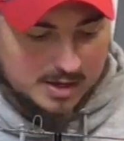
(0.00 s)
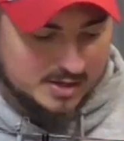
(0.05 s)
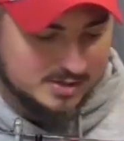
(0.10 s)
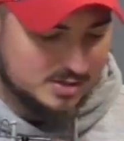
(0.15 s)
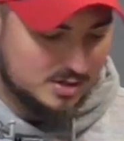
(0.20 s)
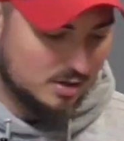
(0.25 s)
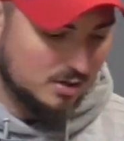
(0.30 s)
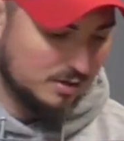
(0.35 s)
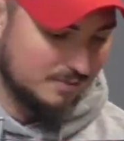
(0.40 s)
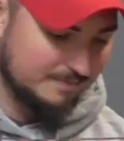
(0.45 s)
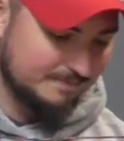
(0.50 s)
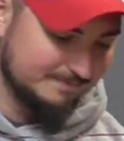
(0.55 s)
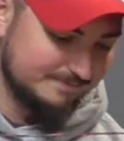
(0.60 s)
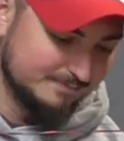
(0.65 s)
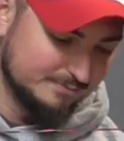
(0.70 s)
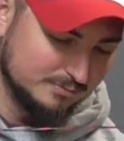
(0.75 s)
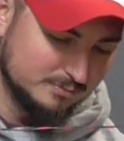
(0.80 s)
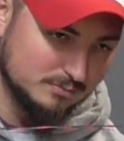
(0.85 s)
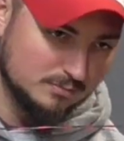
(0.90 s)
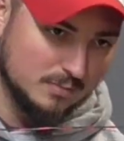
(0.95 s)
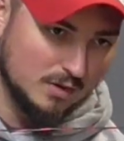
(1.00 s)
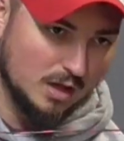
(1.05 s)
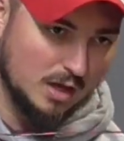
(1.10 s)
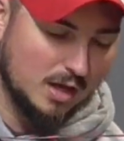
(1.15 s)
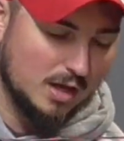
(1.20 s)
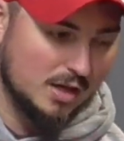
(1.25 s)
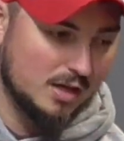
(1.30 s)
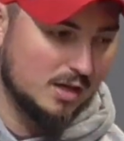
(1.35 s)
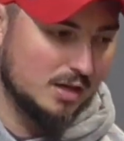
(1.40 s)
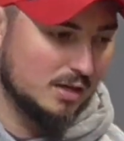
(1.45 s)
measure,
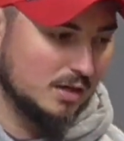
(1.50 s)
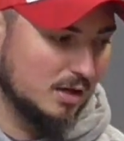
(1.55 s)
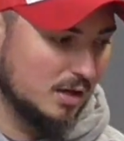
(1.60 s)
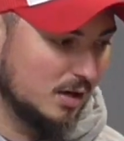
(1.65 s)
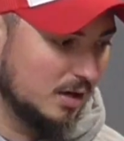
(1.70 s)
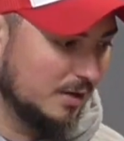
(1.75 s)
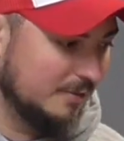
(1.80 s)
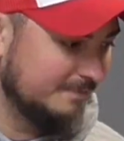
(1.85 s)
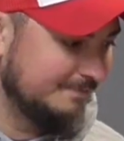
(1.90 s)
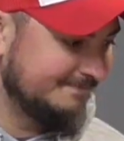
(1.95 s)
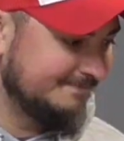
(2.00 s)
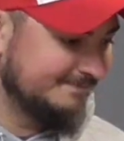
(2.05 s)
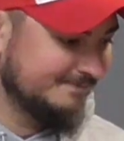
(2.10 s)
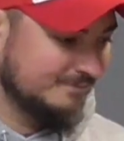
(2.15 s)
and